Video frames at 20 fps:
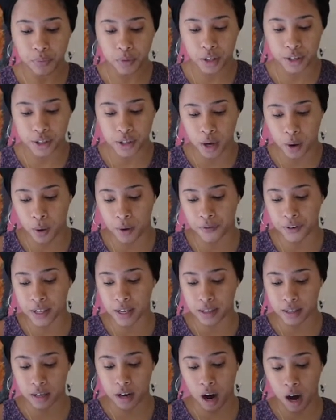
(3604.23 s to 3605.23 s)
so if he
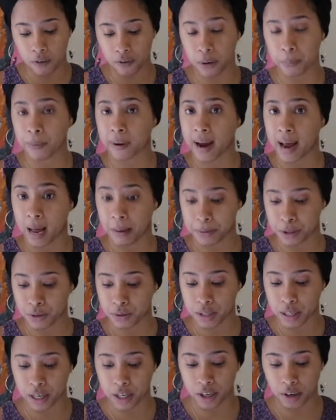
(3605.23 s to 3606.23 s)
doesn't offer, perhaps you
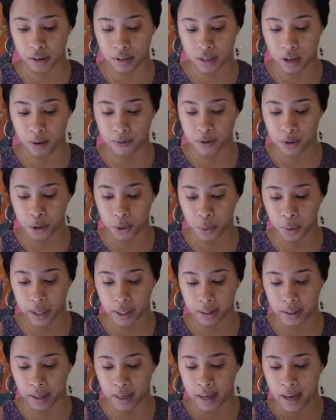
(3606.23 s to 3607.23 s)
did it yourself too
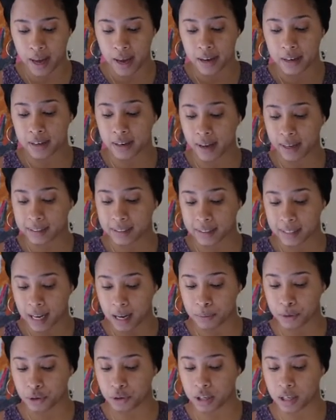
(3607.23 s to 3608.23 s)
quickly. Next
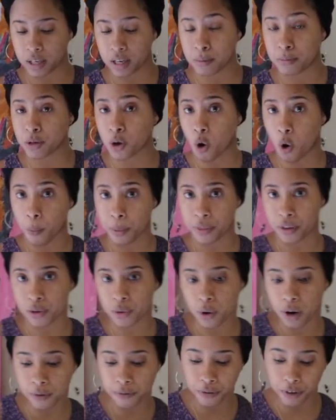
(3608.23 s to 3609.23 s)
time you need him to open the
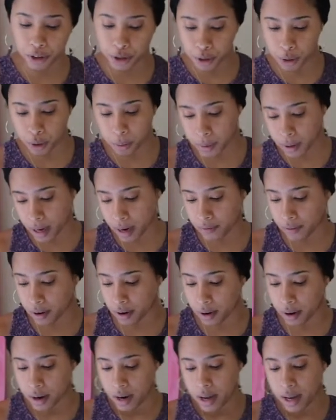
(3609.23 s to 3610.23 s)
door for you or
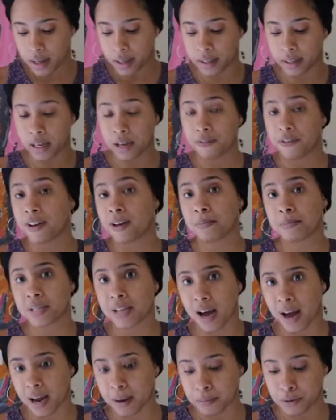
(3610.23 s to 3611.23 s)
whatever, give him
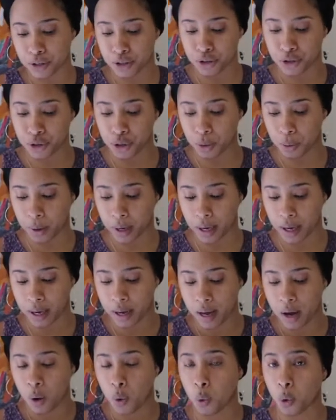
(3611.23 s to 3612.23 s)
time to do
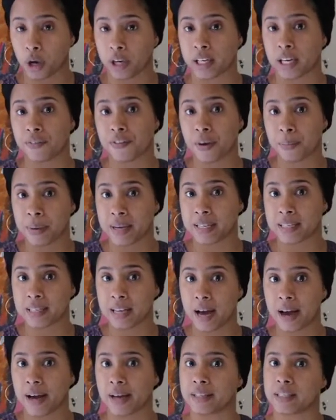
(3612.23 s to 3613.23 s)
it or give him a
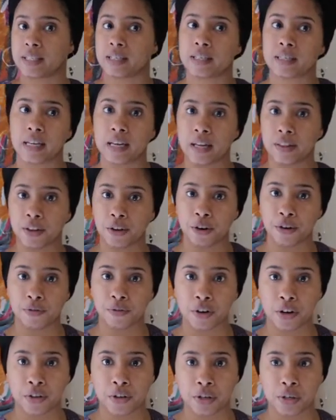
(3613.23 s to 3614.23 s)
sign. Stand there in
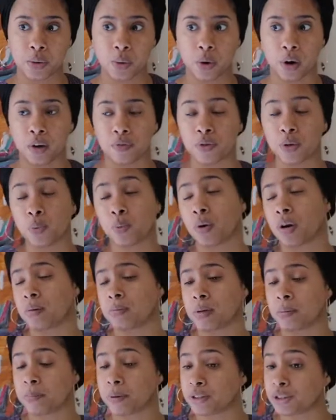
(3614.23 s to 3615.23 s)
front of the door. If you want
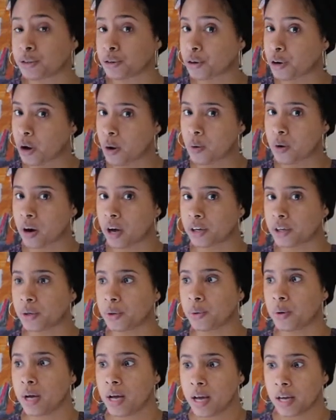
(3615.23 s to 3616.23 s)
him to put your coat on you,